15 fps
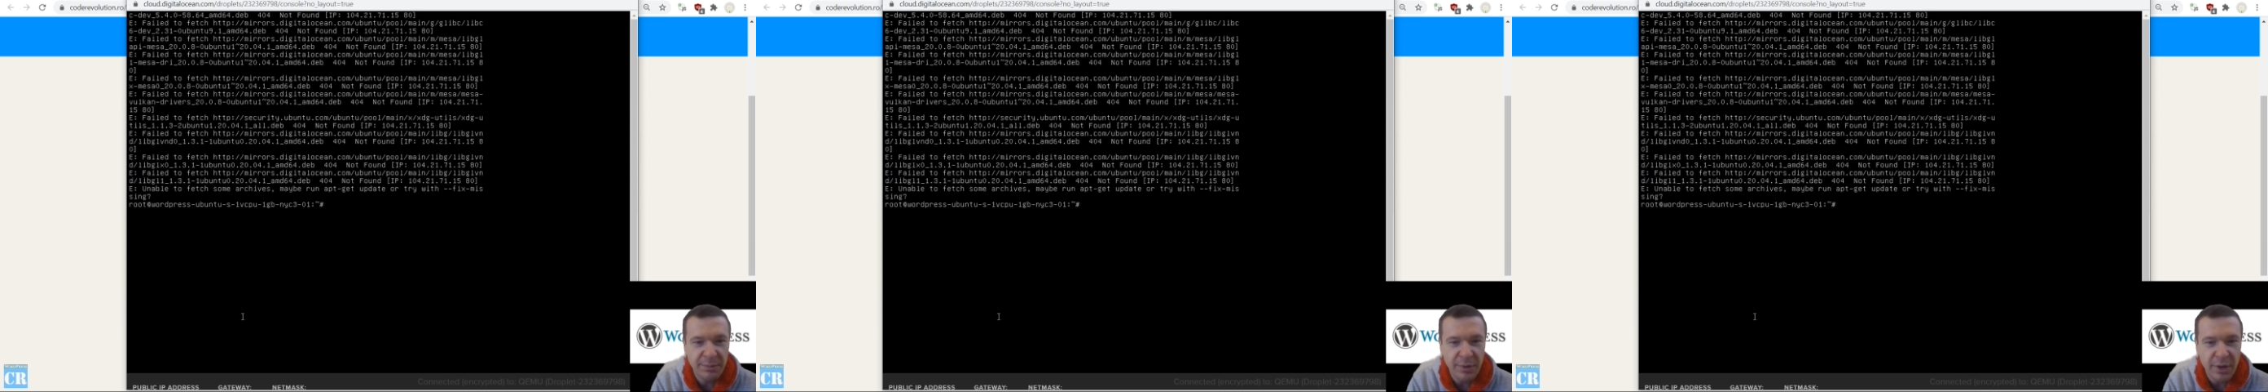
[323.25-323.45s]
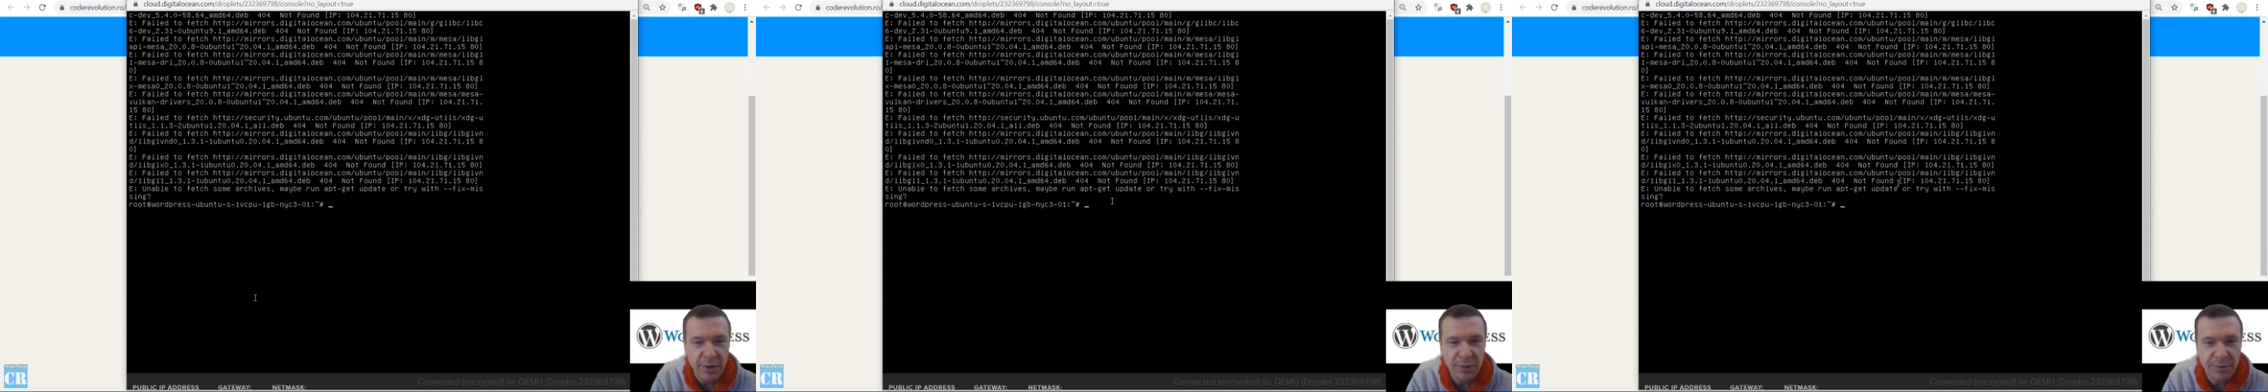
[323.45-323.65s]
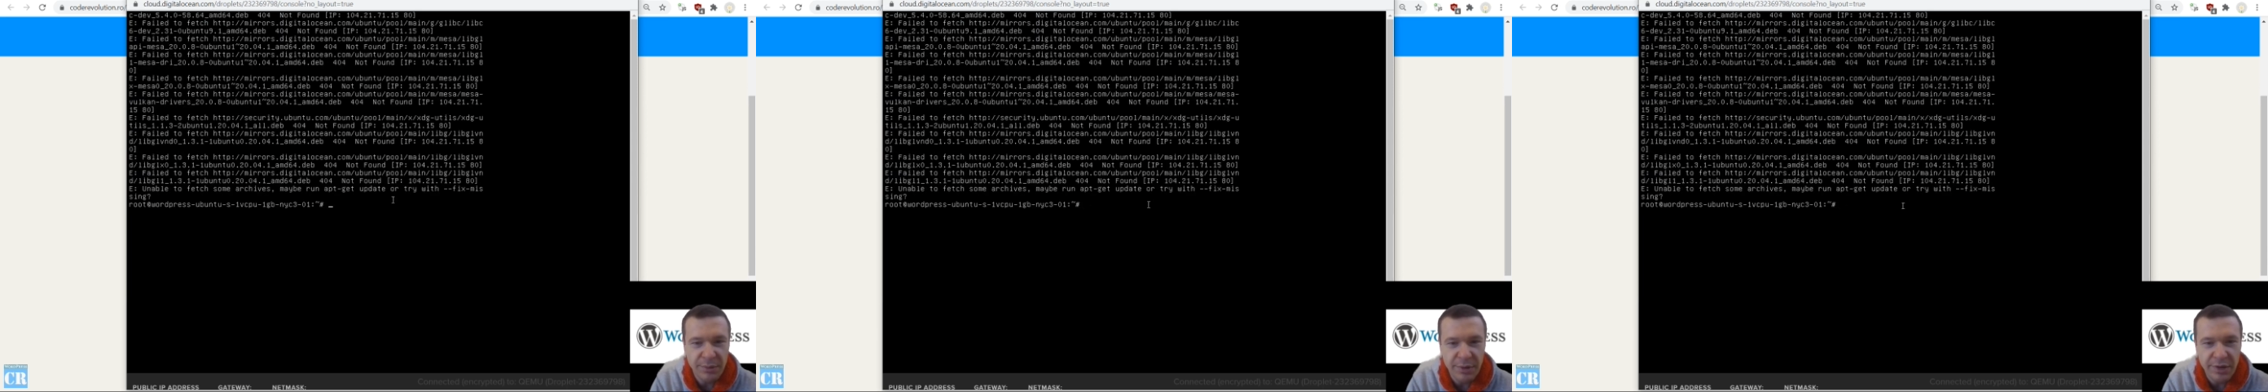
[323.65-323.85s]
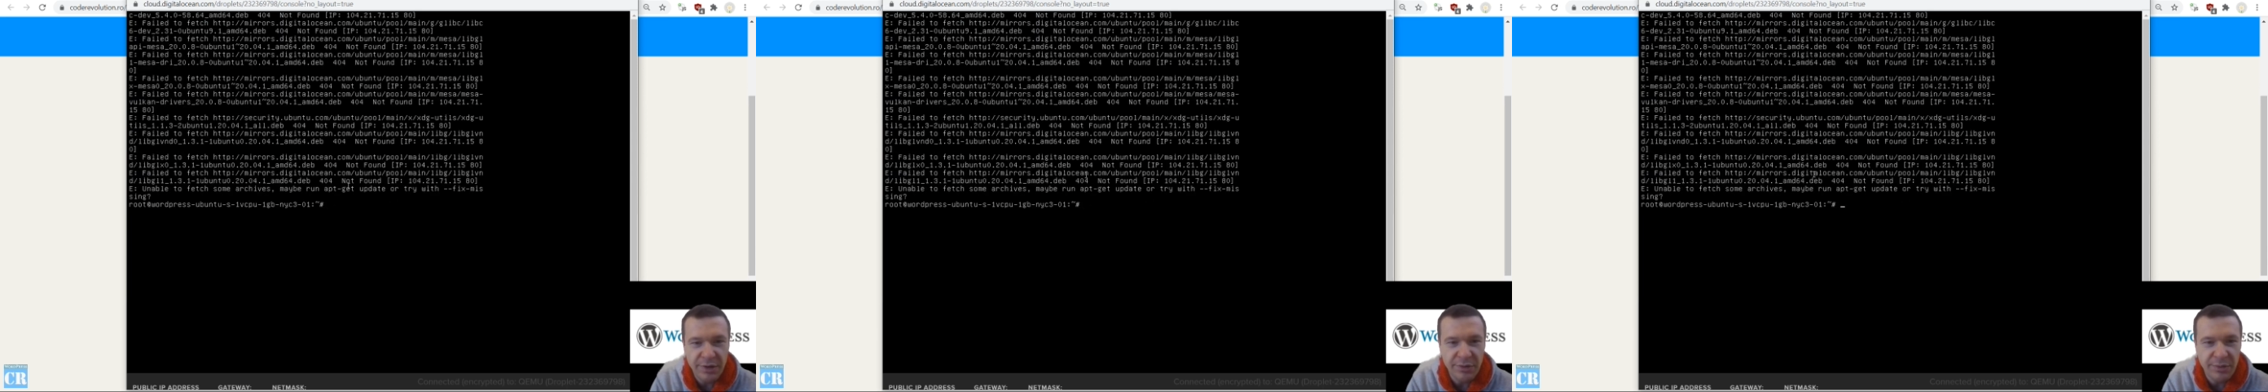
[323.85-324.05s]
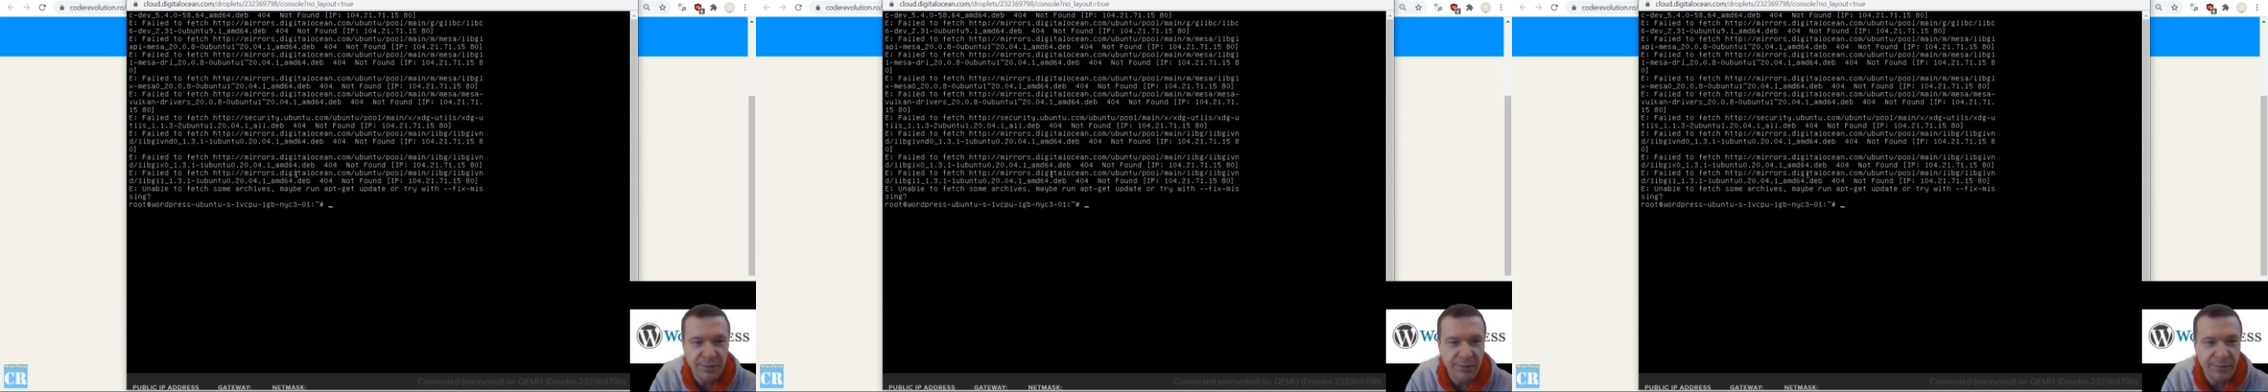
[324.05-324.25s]
Oh,
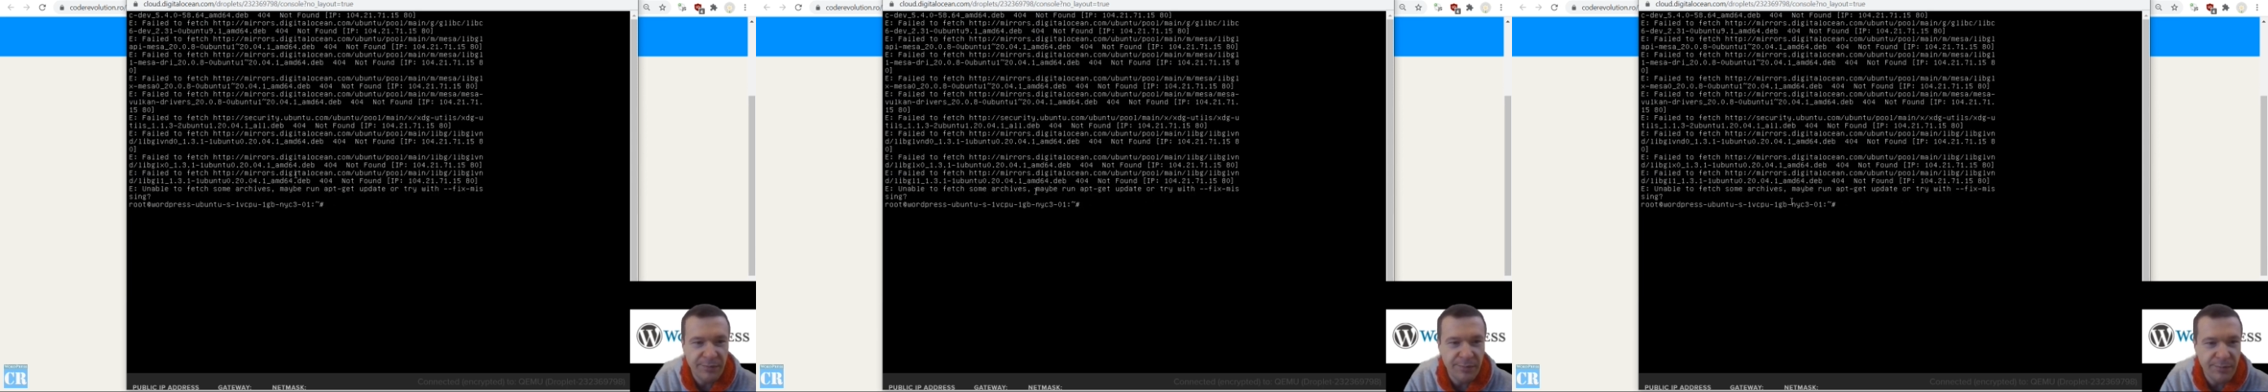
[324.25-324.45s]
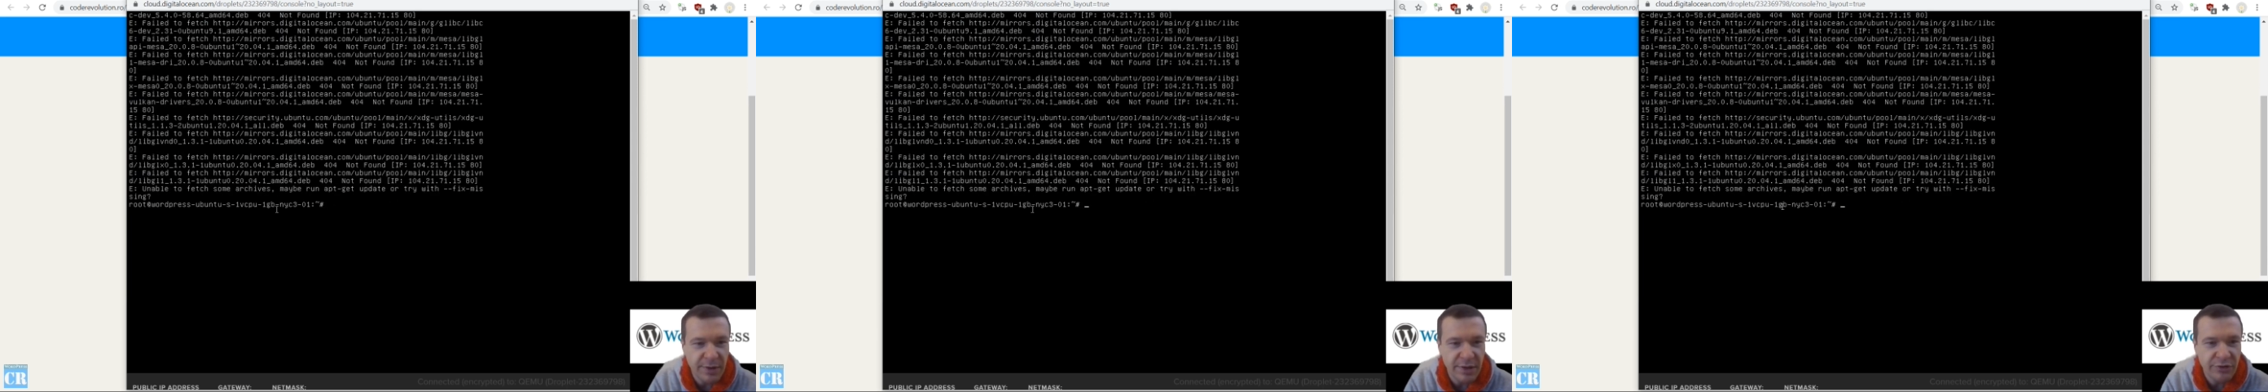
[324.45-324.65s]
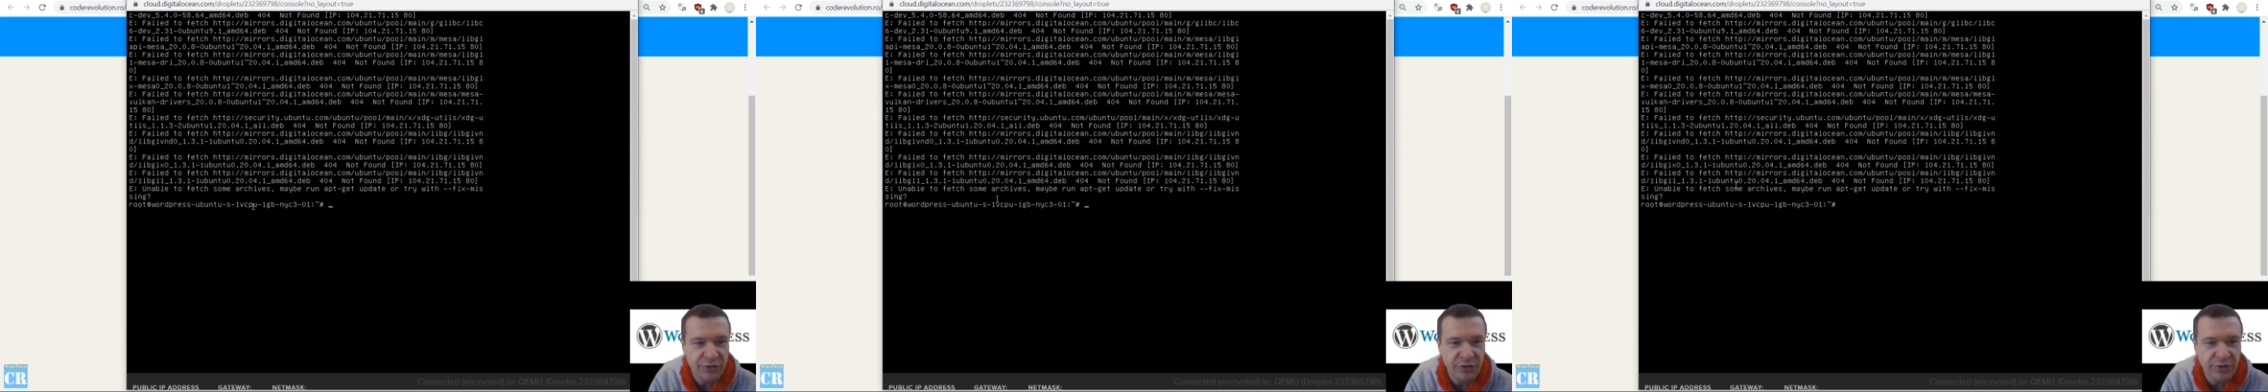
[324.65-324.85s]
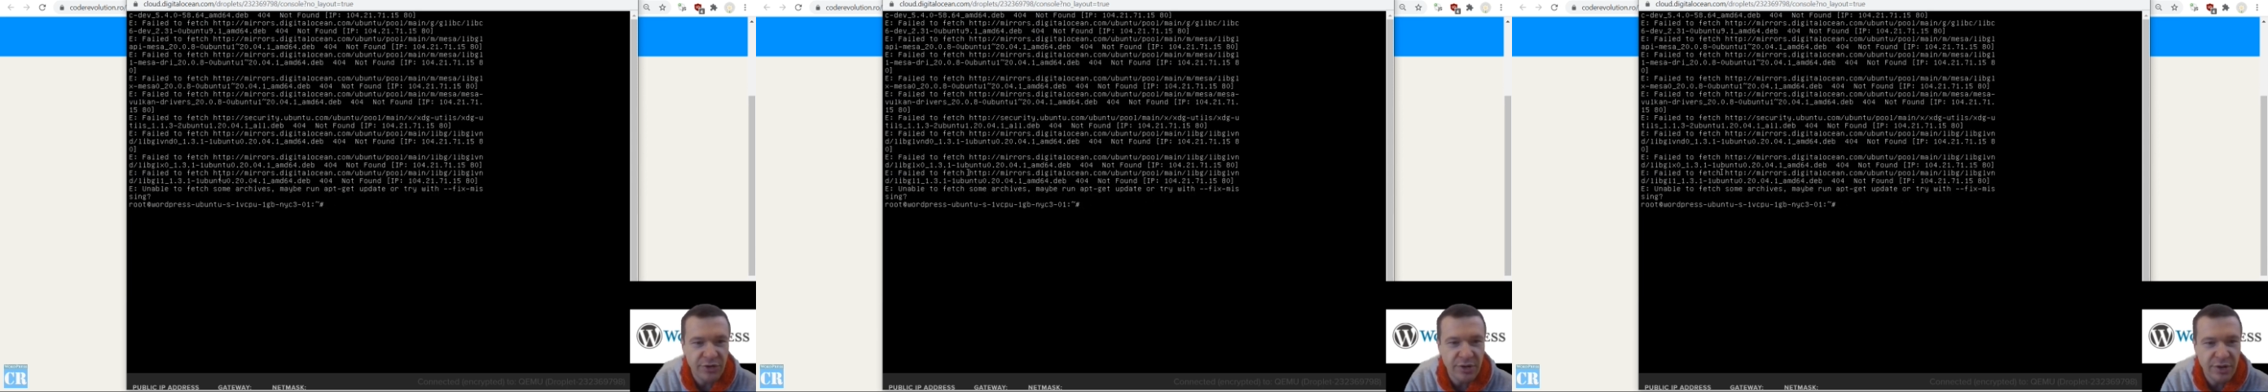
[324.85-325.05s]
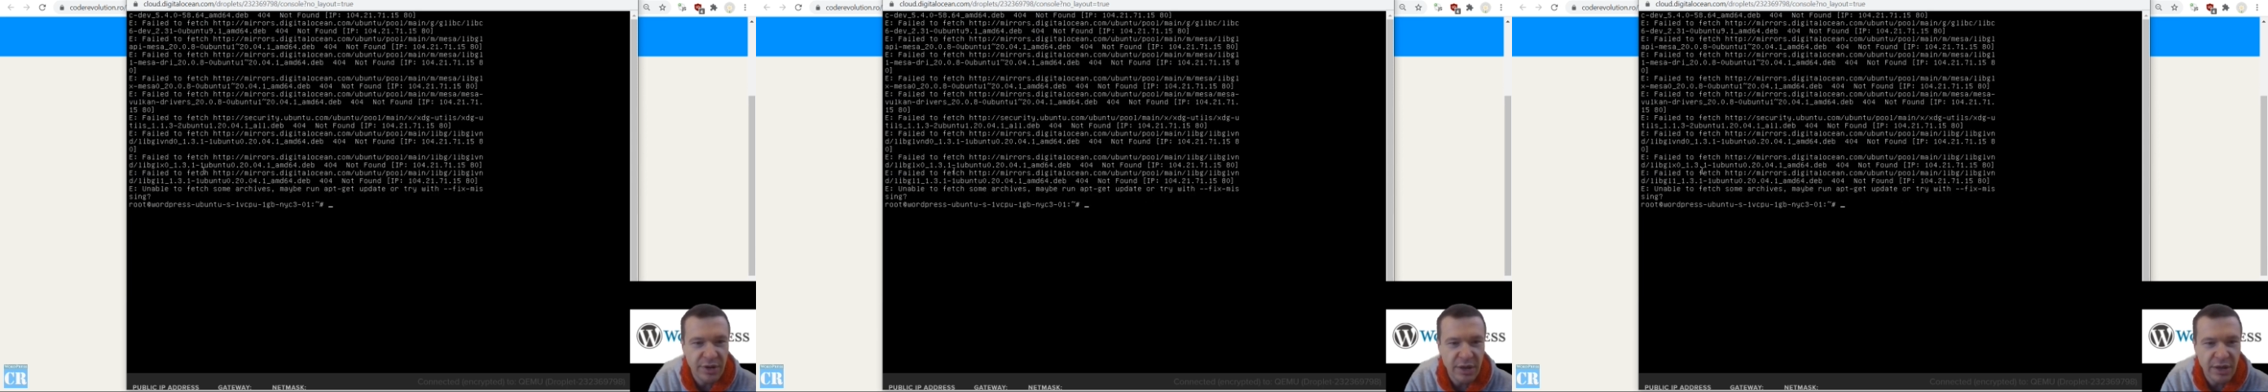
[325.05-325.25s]
it finished